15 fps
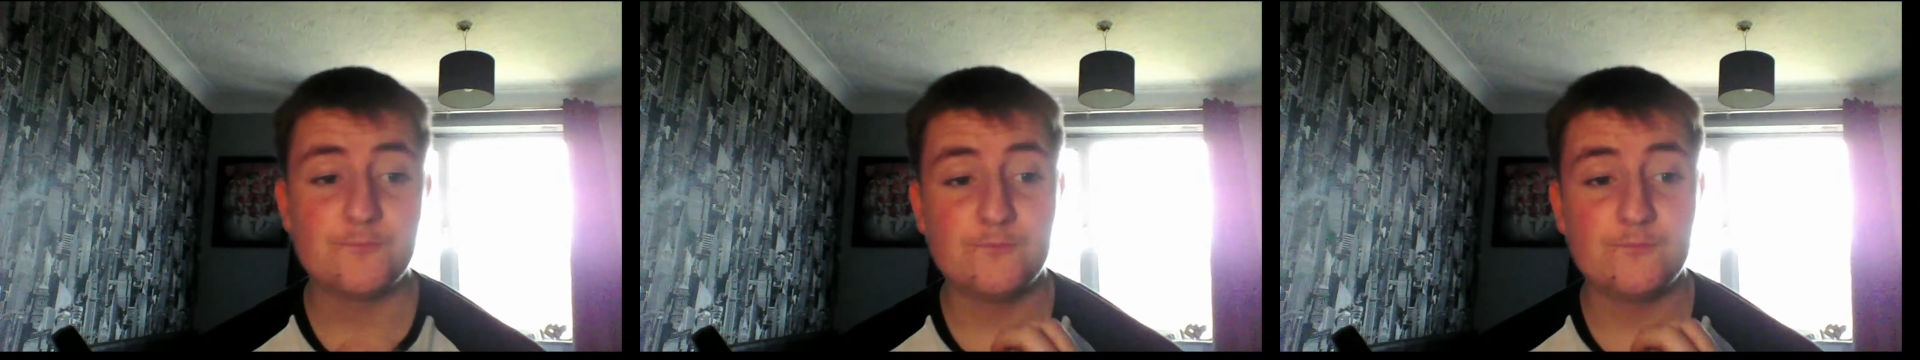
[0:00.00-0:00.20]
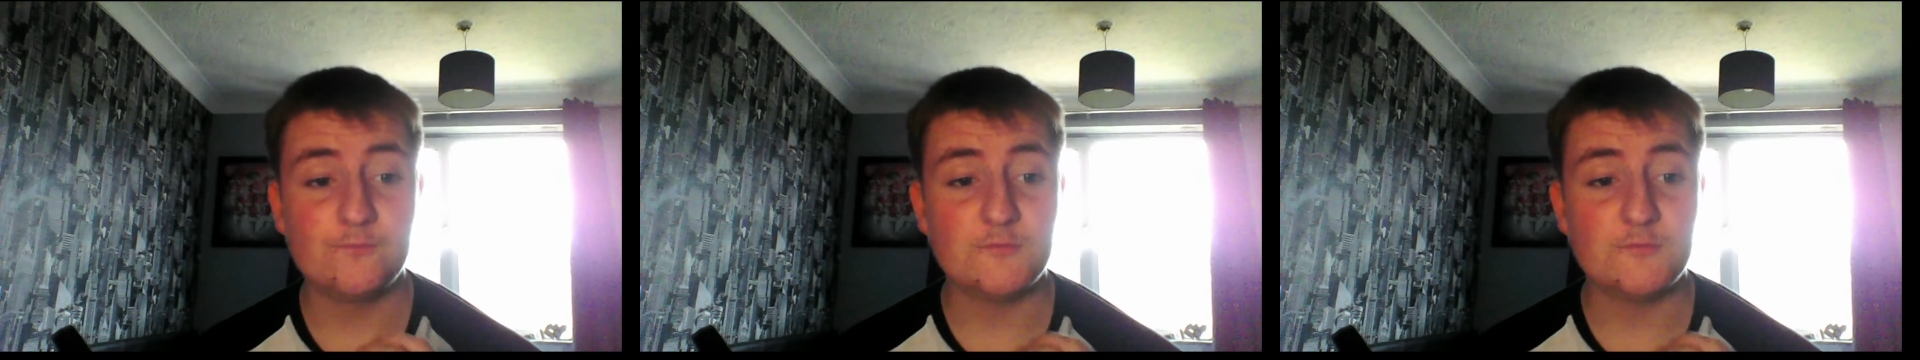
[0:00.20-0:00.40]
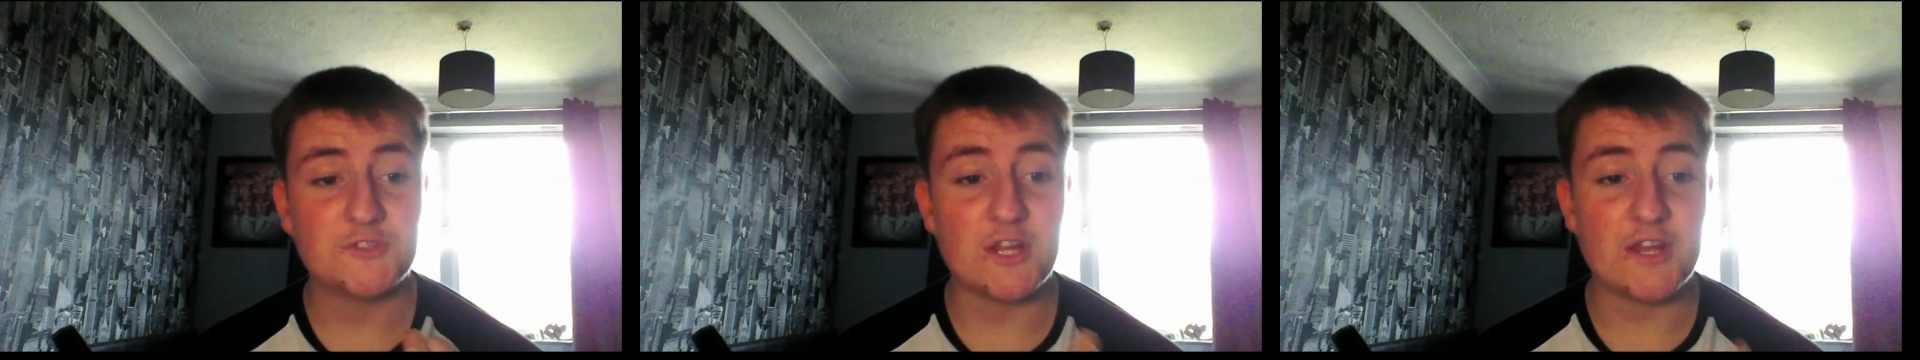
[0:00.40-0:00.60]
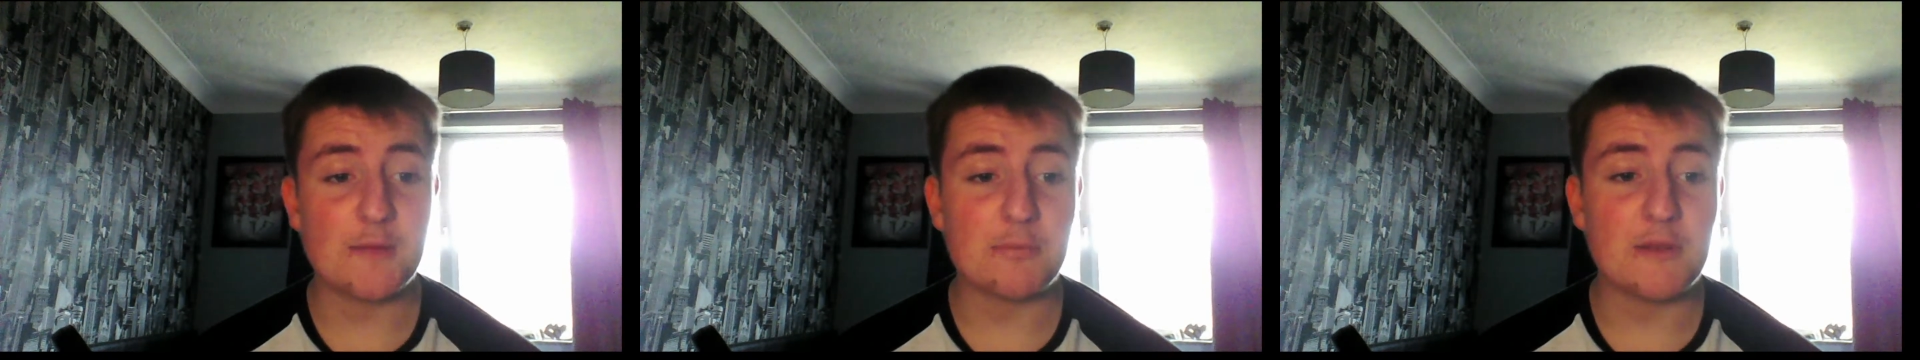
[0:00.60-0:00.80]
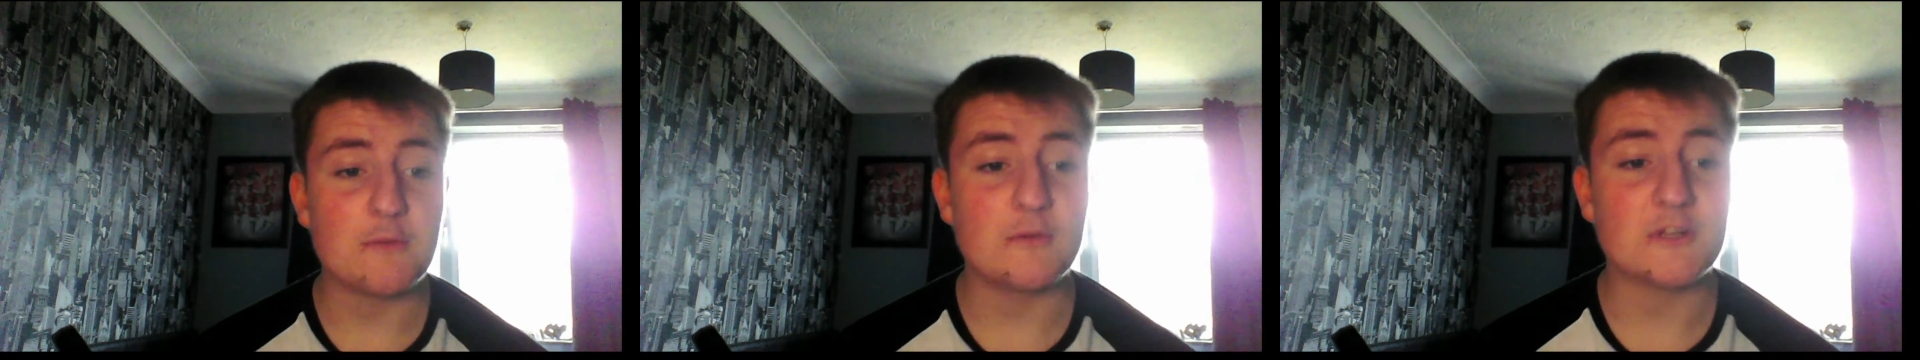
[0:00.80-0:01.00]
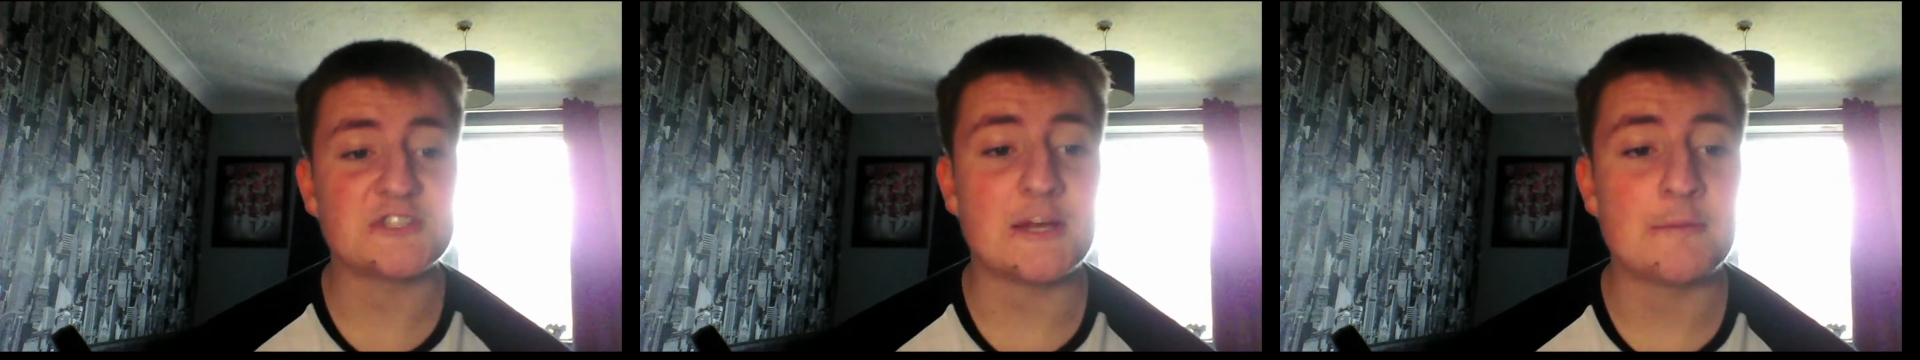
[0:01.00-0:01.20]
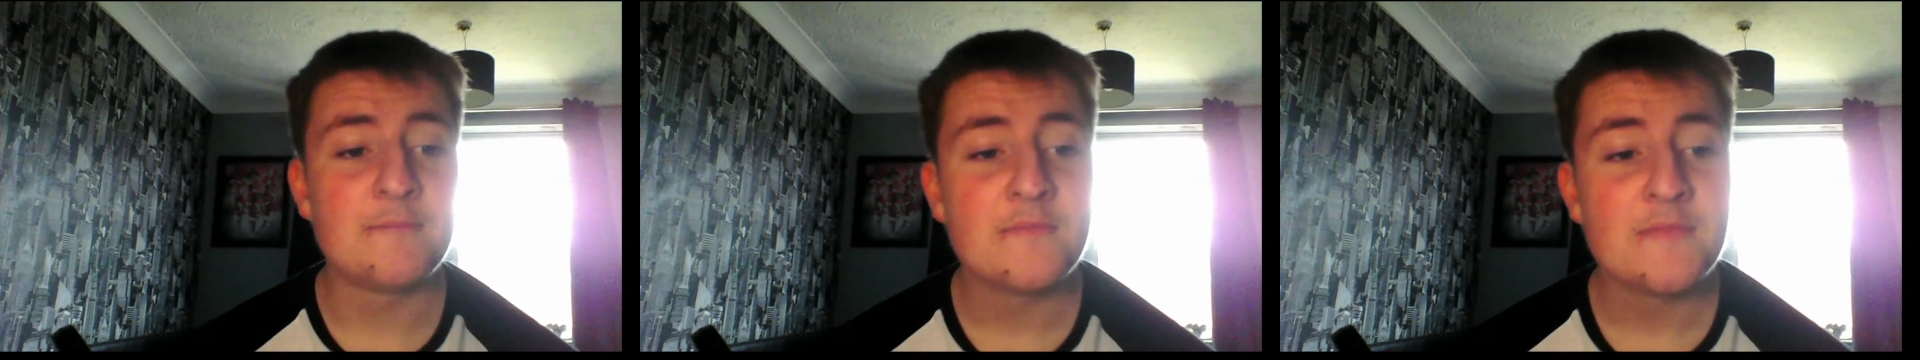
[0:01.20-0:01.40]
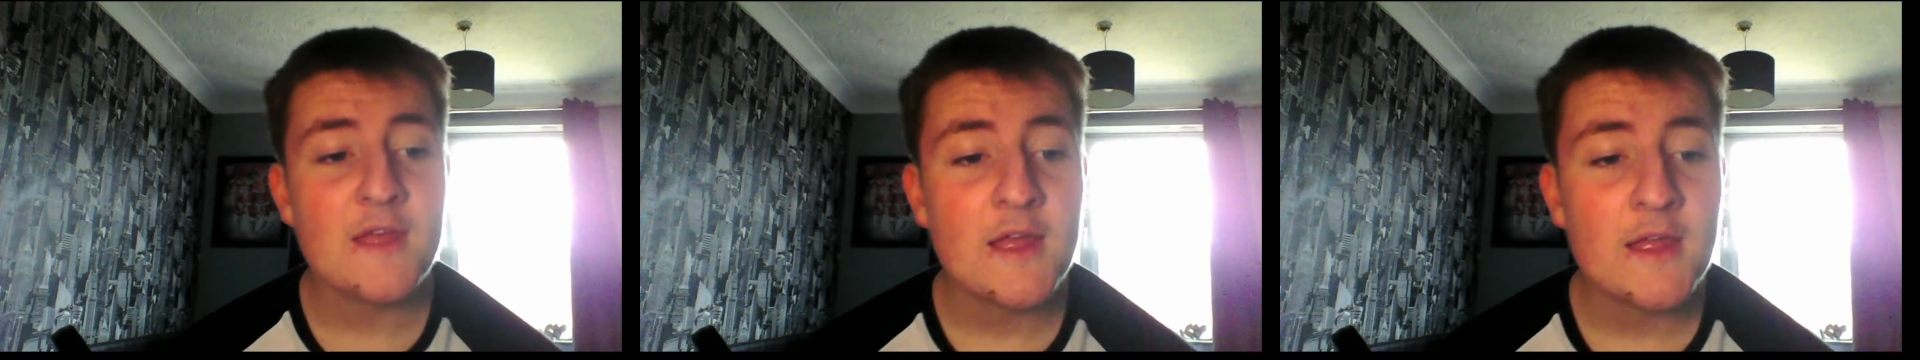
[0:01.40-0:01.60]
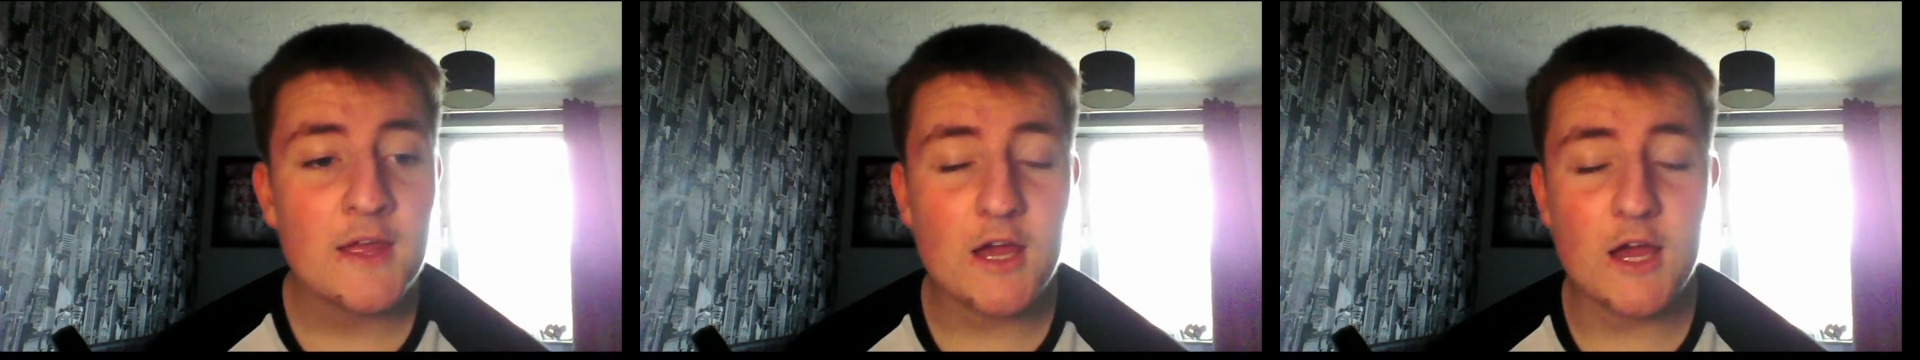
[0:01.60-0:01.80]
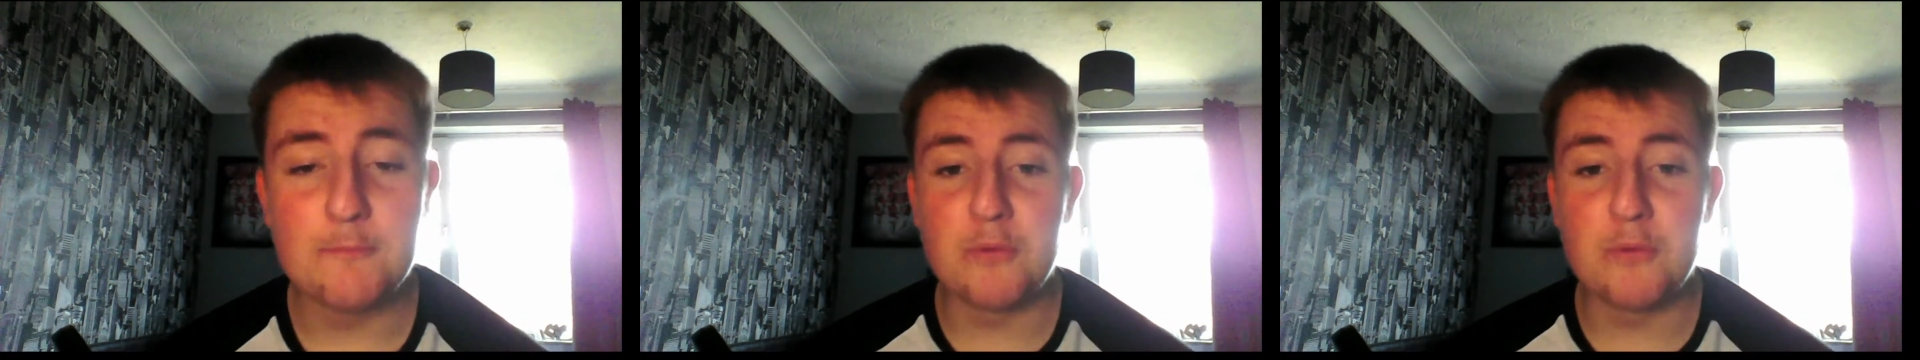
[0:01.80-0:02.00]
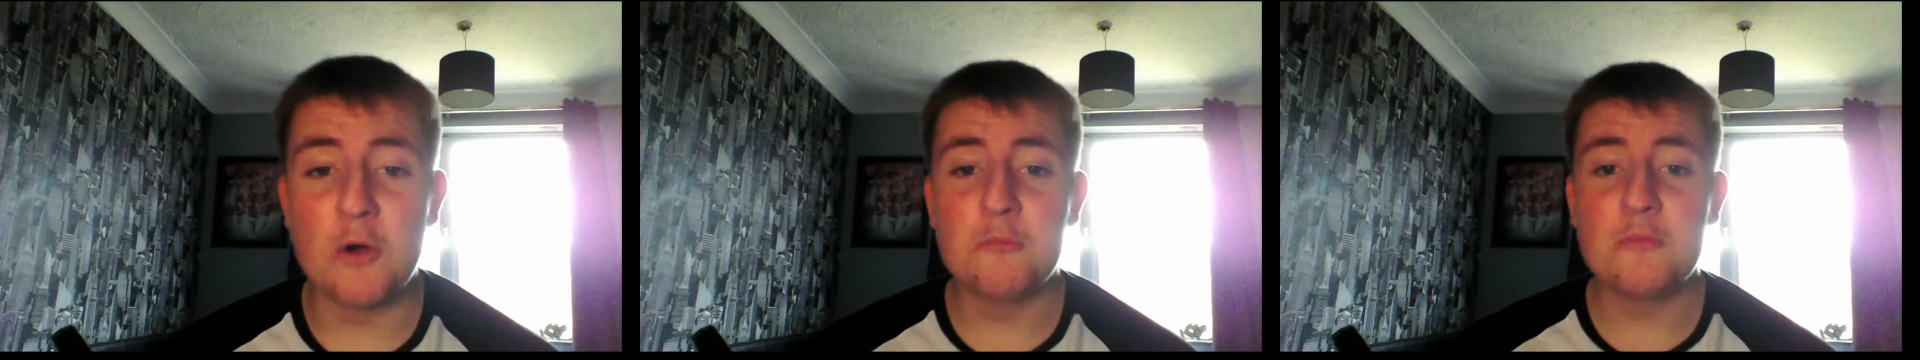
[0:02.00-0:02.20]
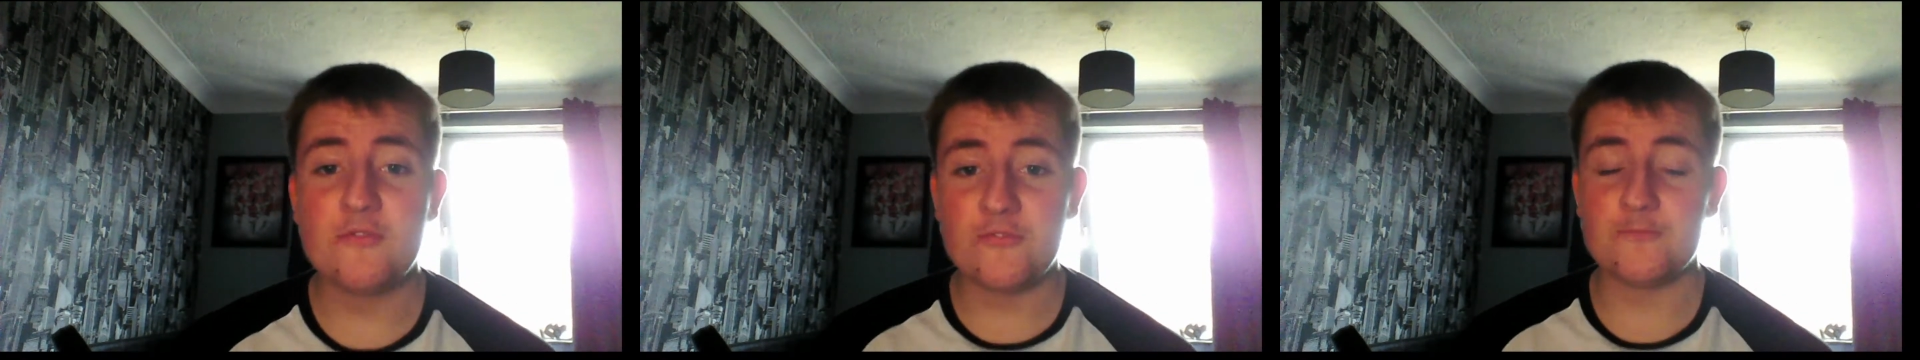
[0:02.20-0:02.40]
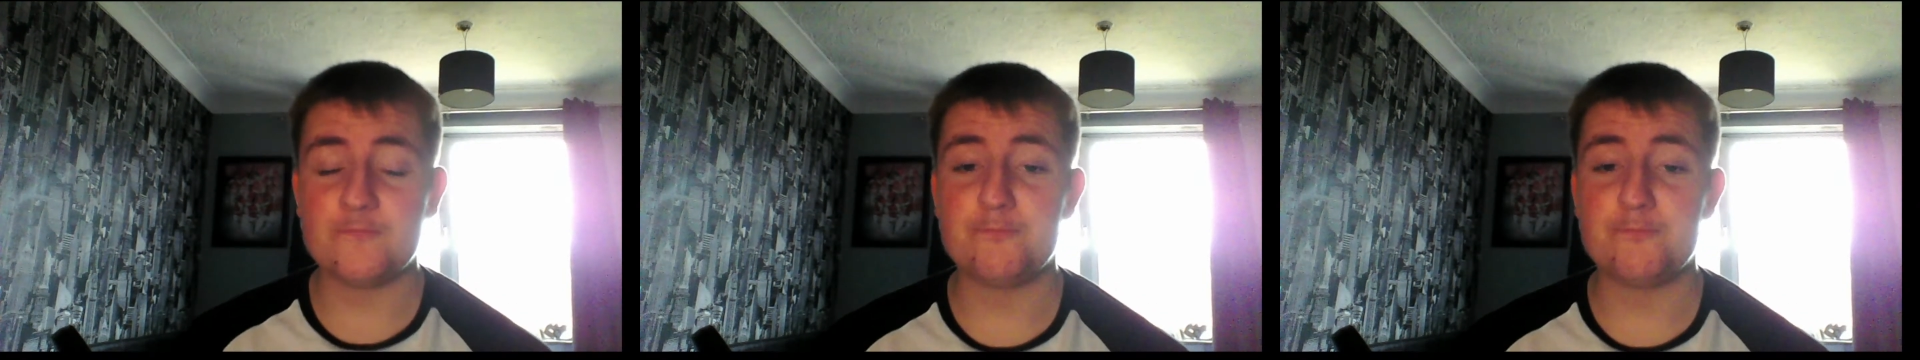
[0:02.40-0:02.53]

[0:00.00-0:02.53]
So they're playing West Ham. Bournemouth